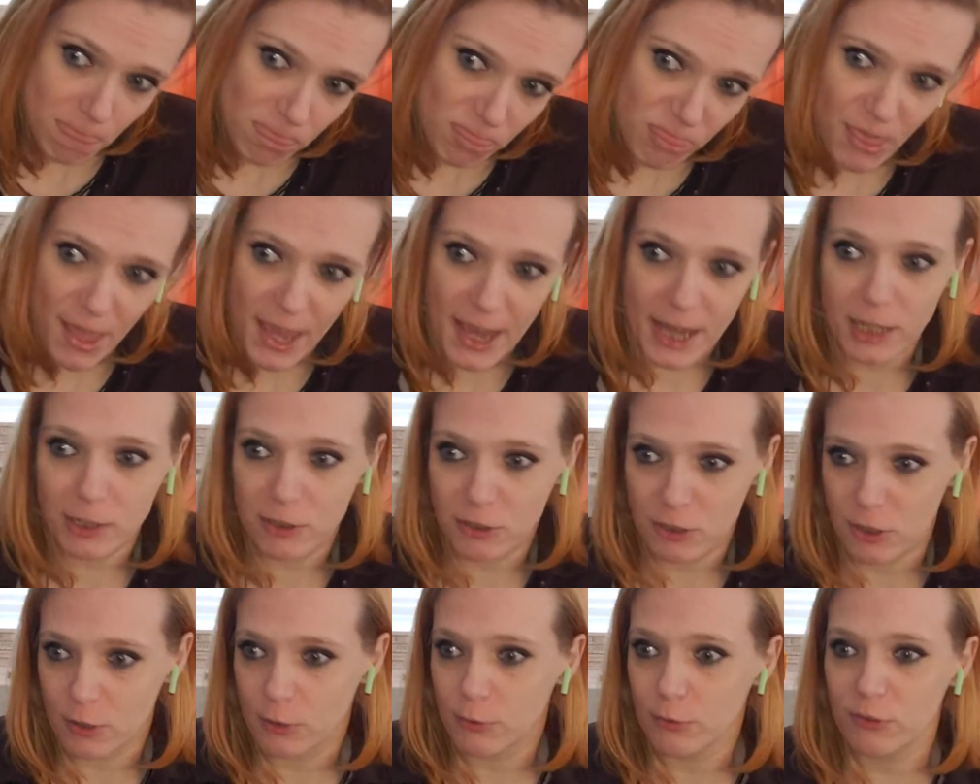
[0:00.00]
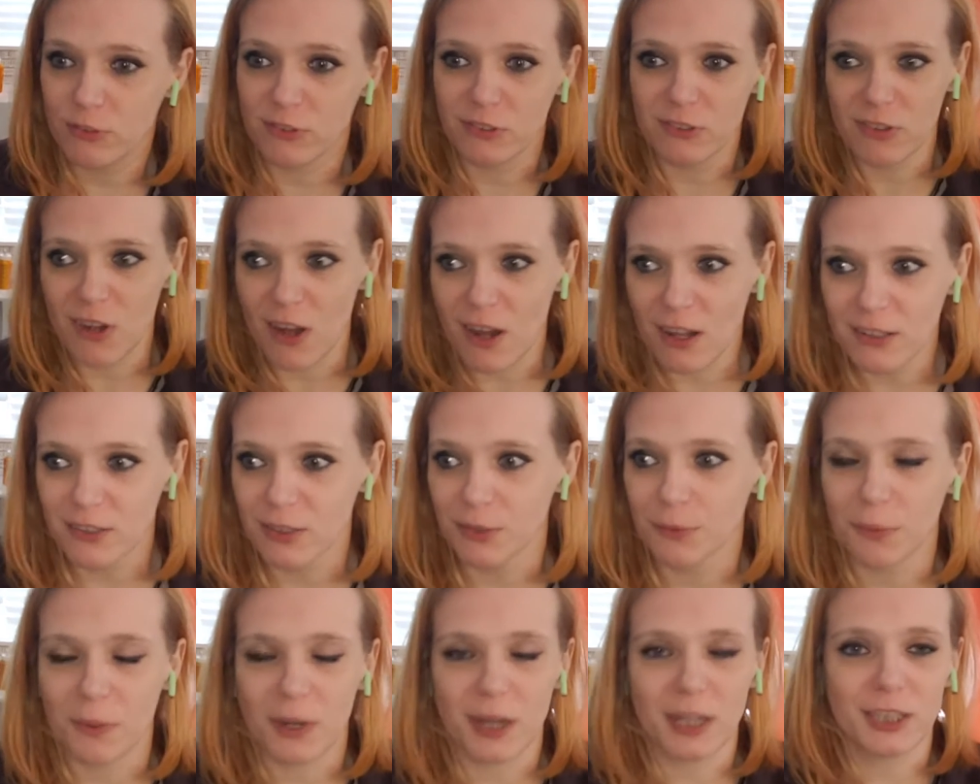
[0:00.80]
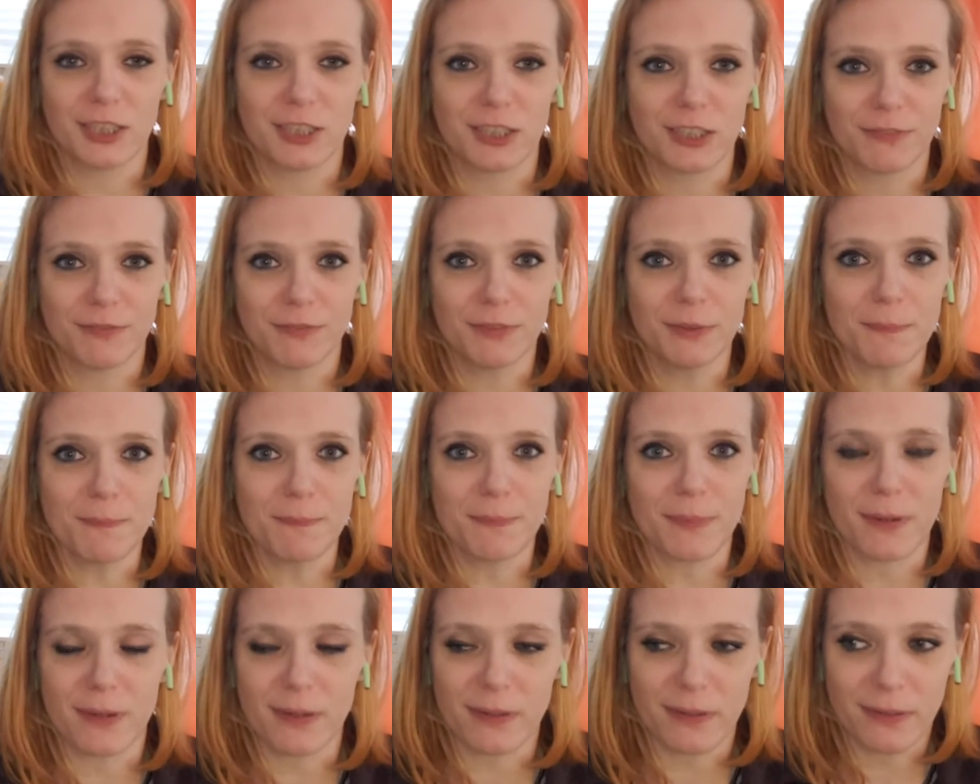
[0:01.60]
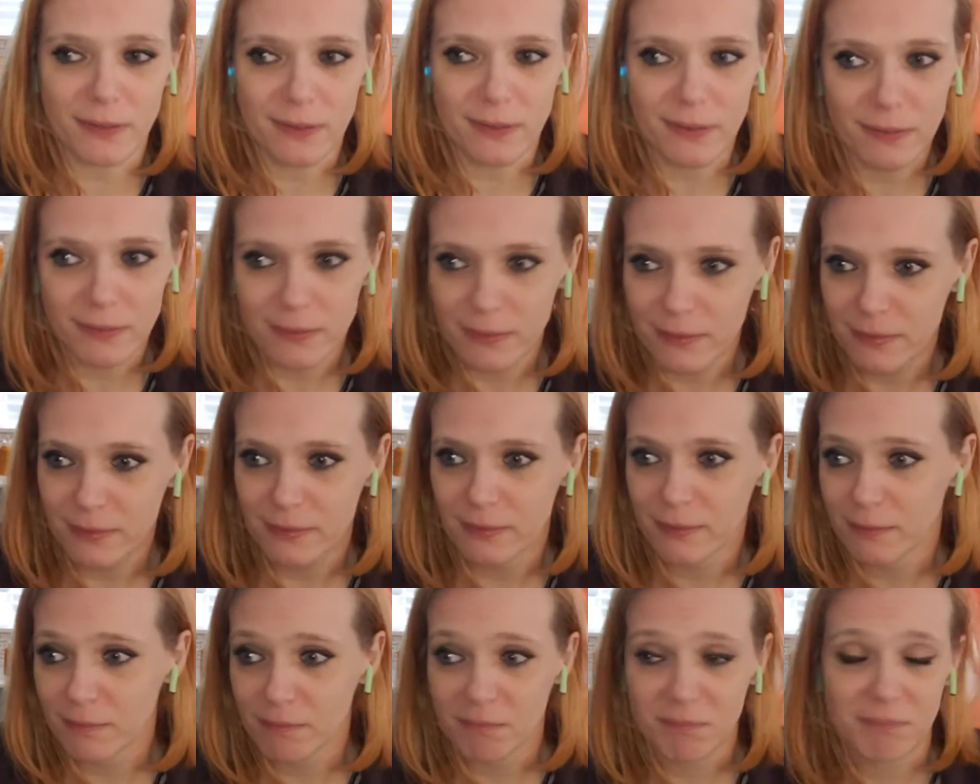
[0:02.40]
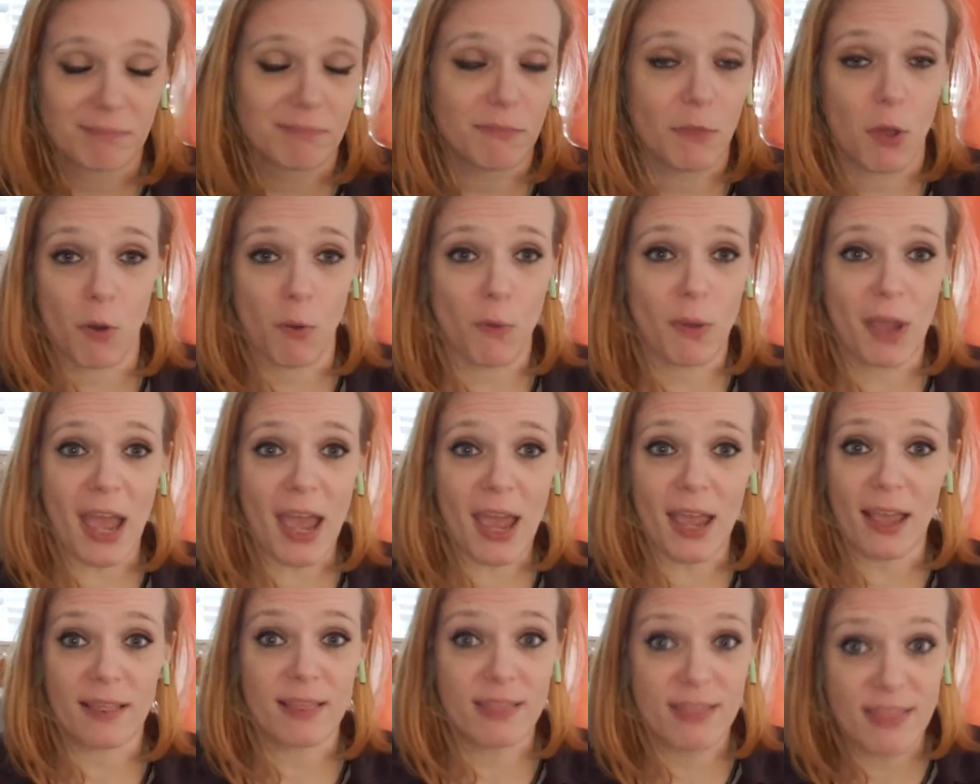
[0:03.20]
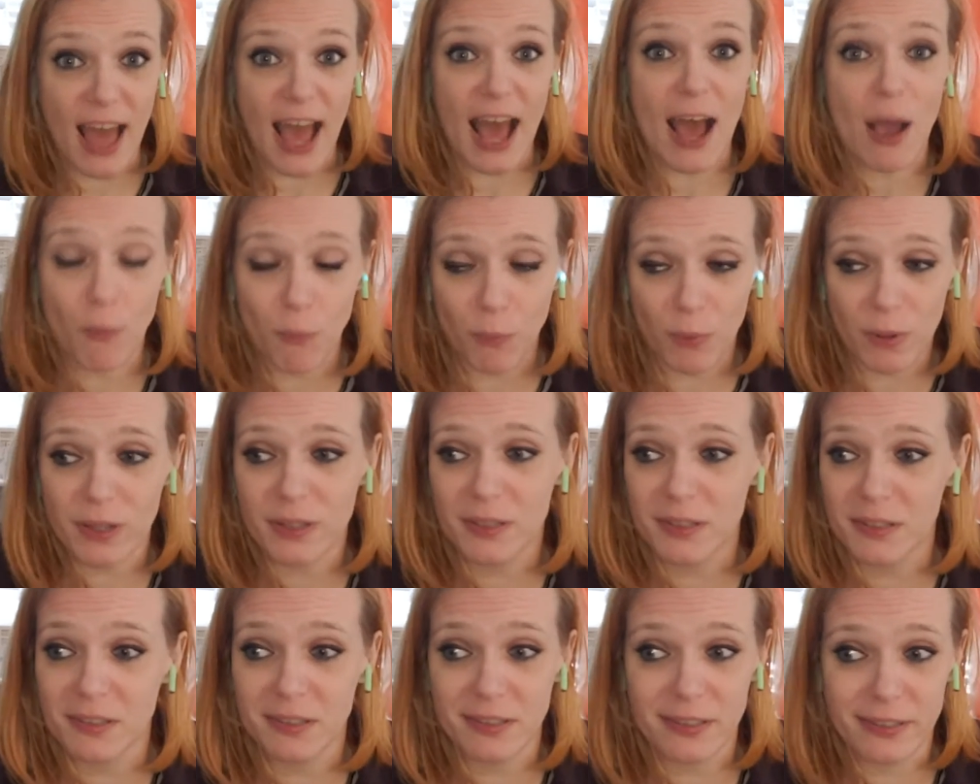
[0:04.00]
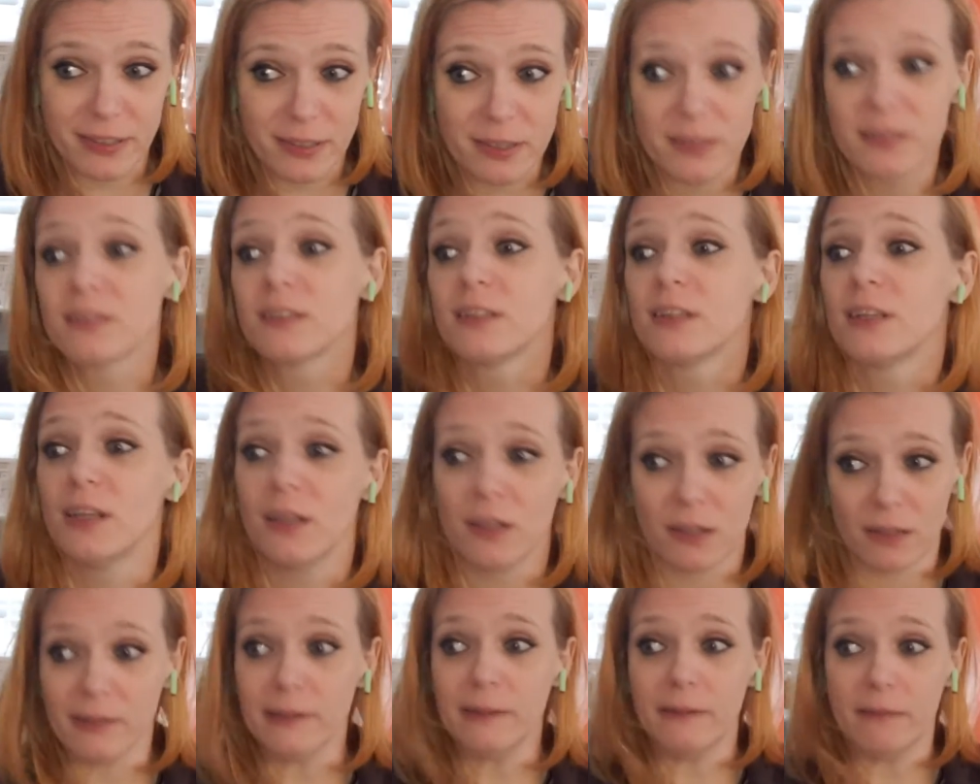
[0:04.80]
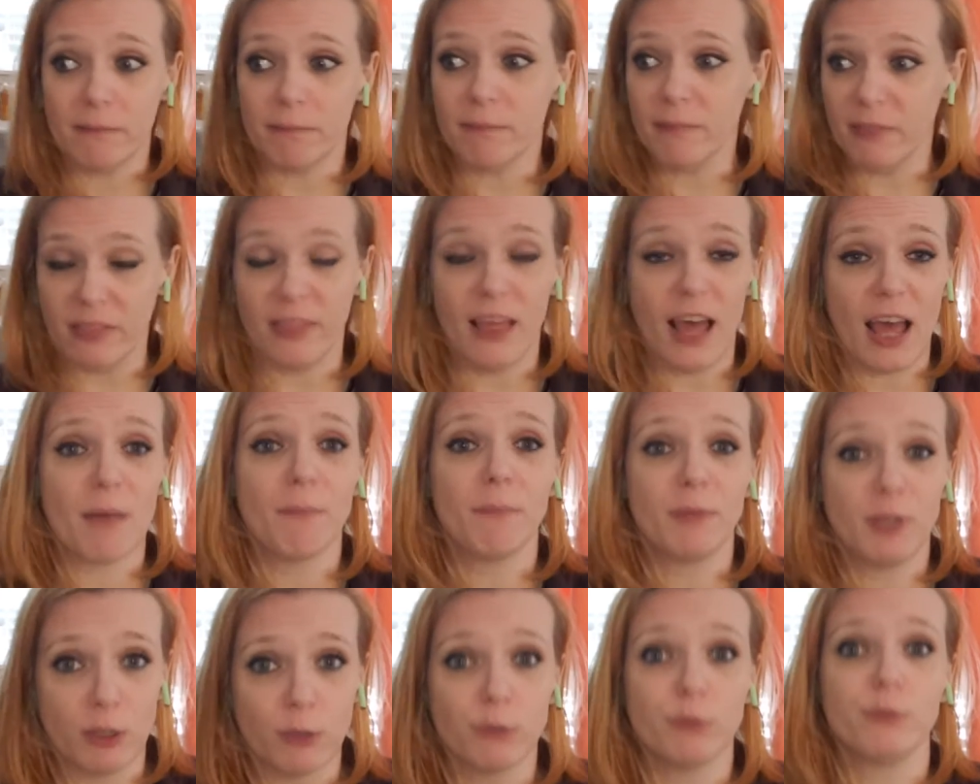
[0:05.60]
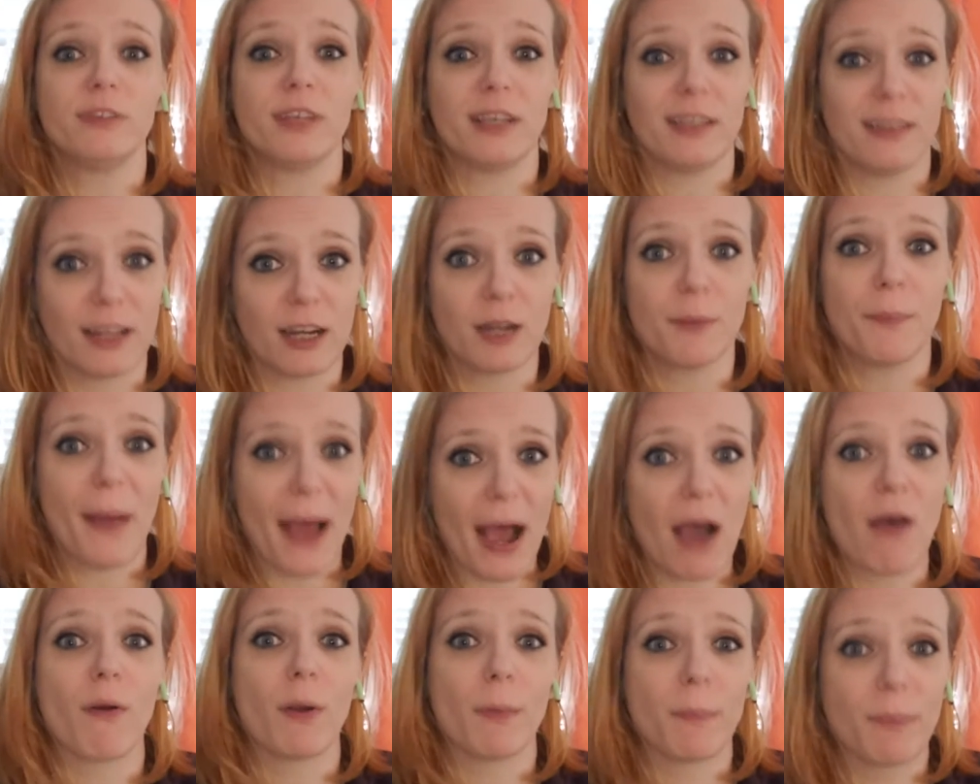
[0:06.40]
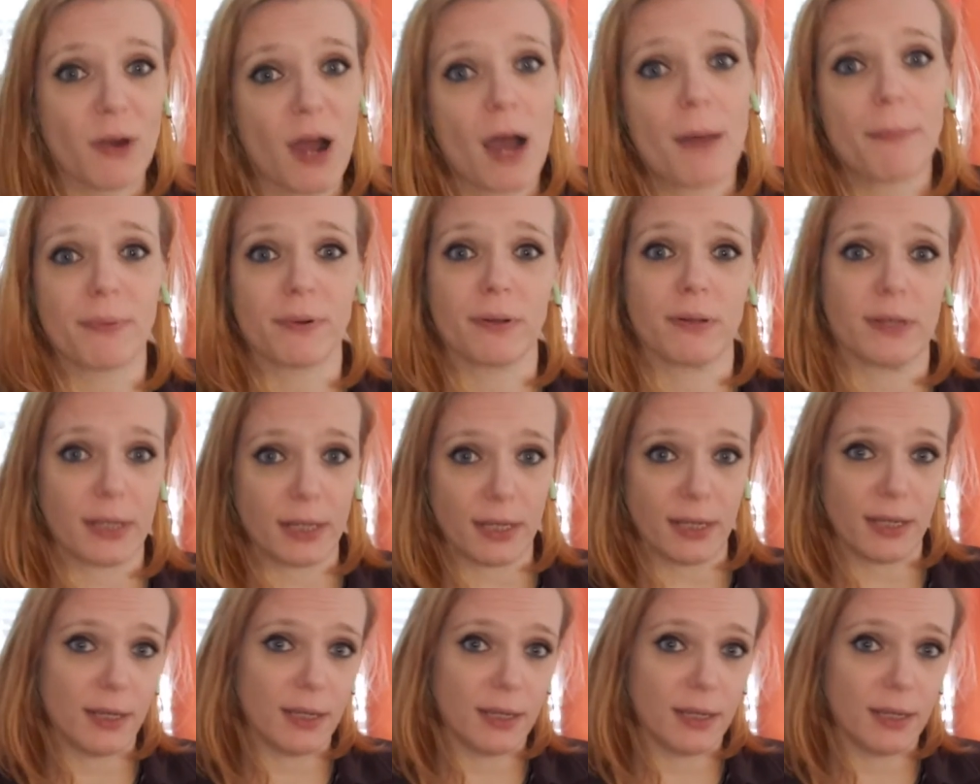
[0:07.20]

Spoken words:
They chose not to watch football. Okay, that was them using their power properly.